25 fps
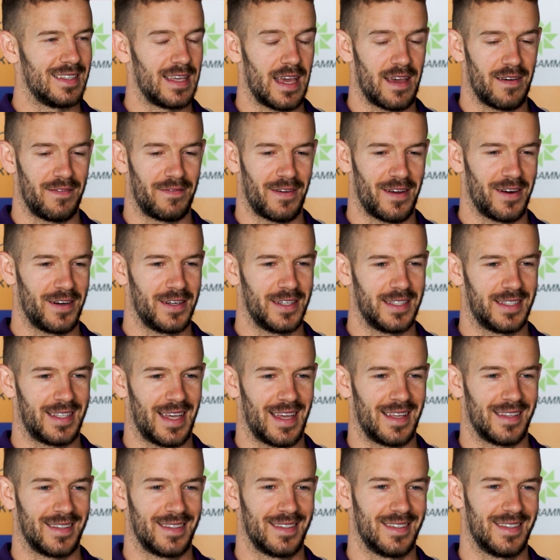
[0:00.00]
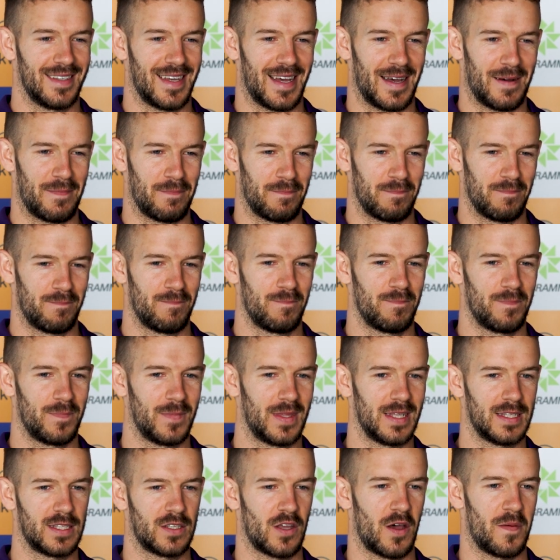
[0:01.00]
Yeah, very intense.
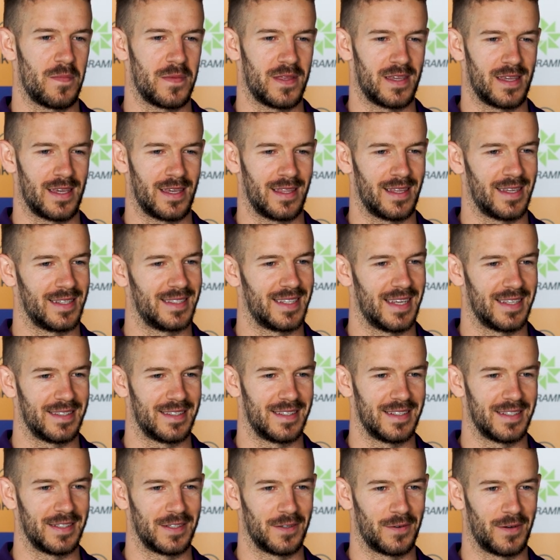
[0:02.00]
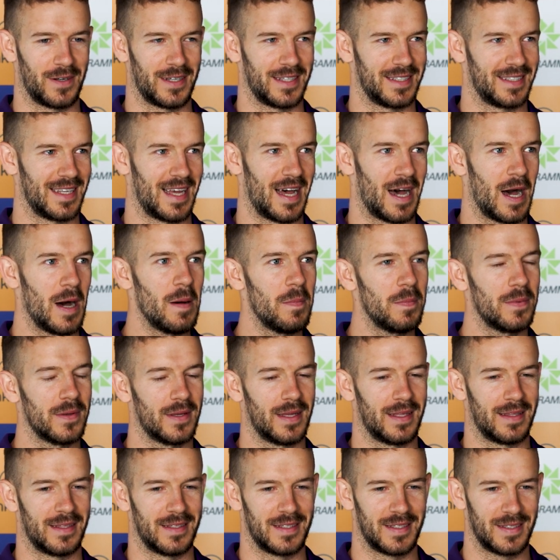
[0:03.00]
This time of the year, the intensity is always up,
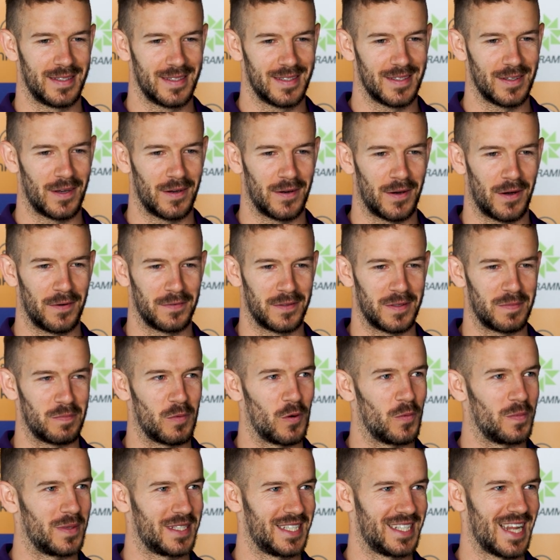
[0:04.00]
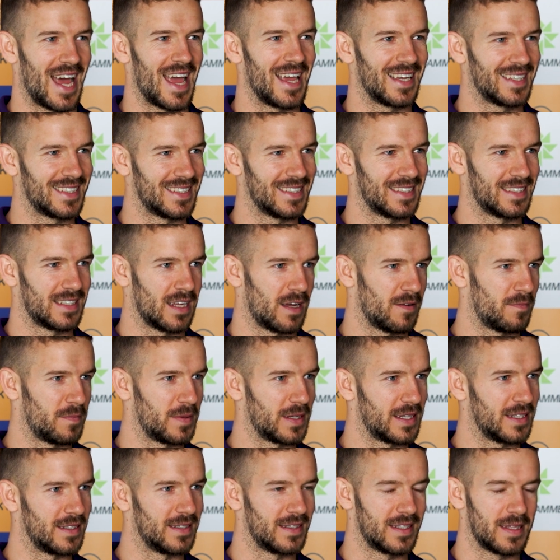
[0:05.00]
and there's often more mistakes and stuff
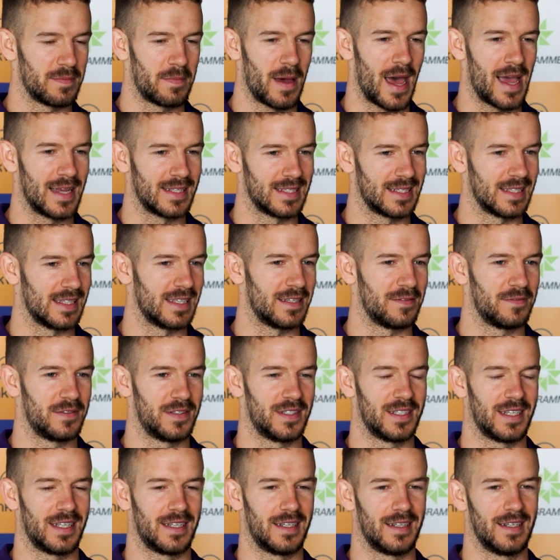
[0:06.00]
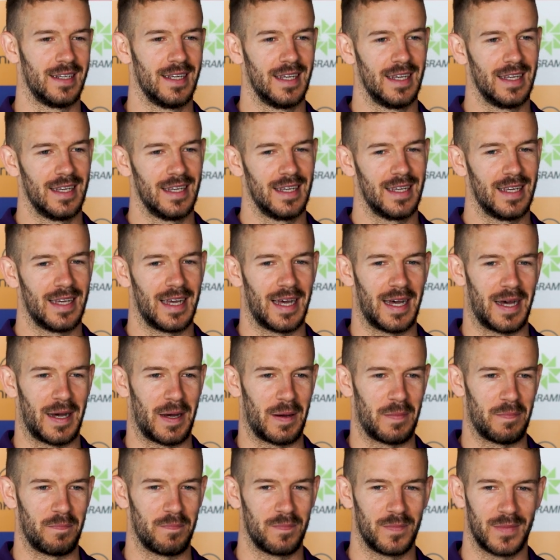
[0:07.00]
because the pace lifts, and
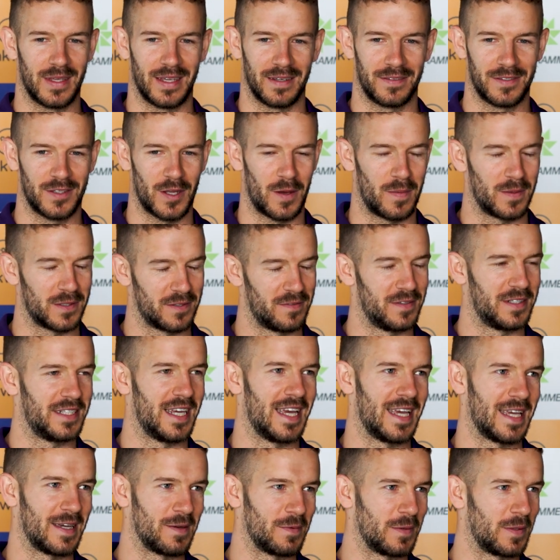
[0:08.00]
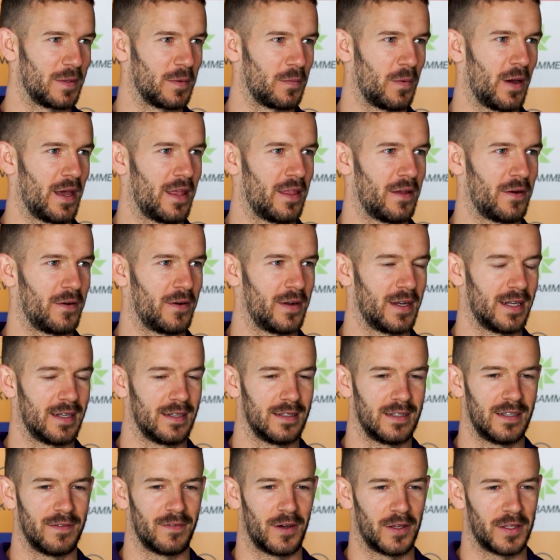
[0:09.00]
you have so much fatigue with the weather,
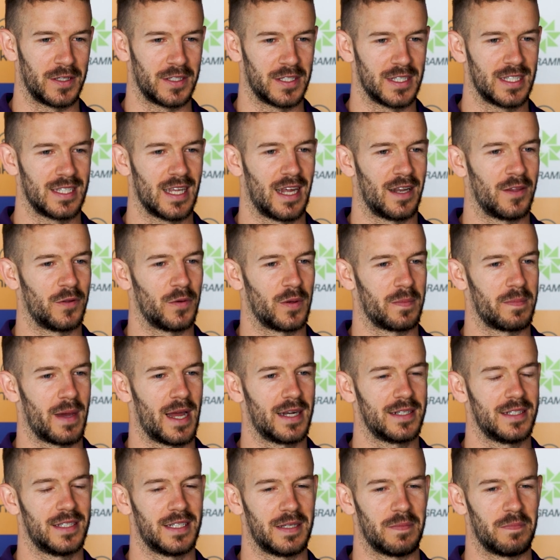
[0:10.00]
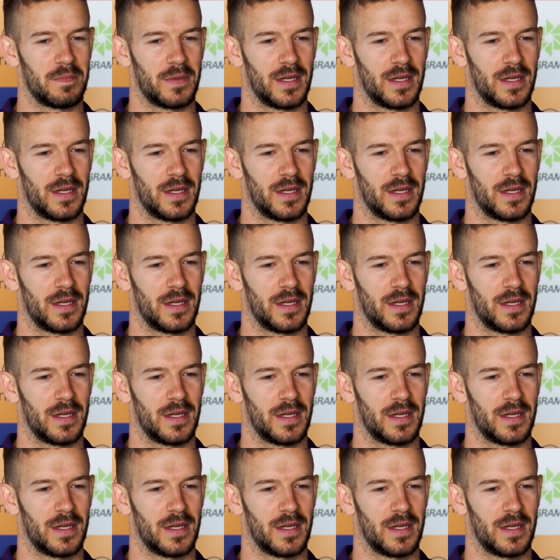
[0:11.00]
and you've only just started doing match sim.